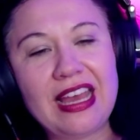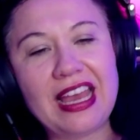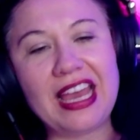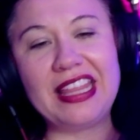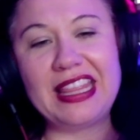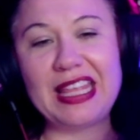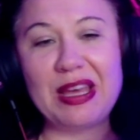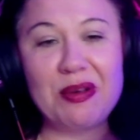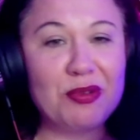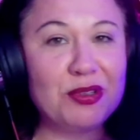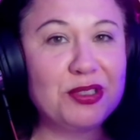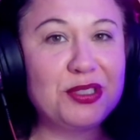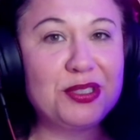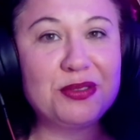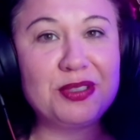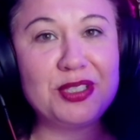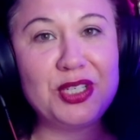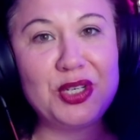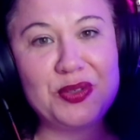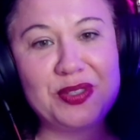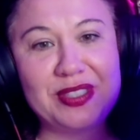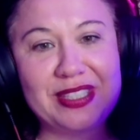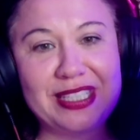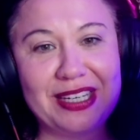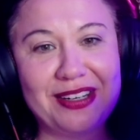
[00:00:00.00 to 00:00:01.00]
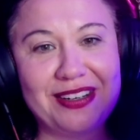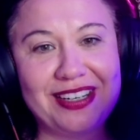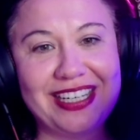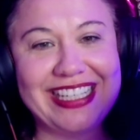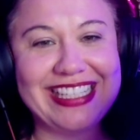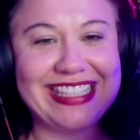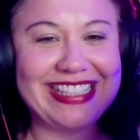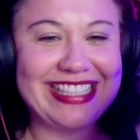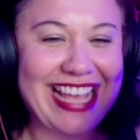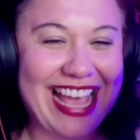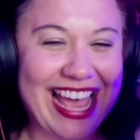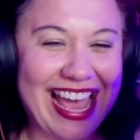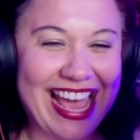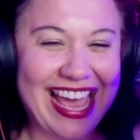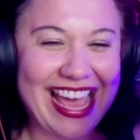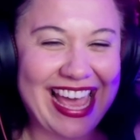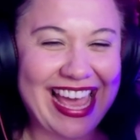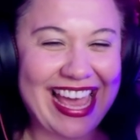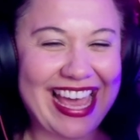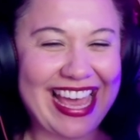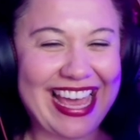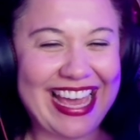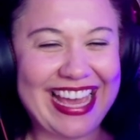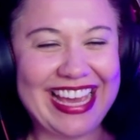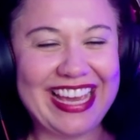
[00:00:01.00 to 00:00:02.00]
And then we'll do a new series.
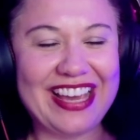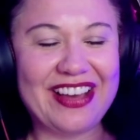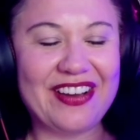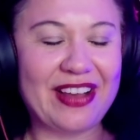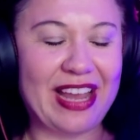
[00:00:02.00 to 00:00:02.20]
Yay!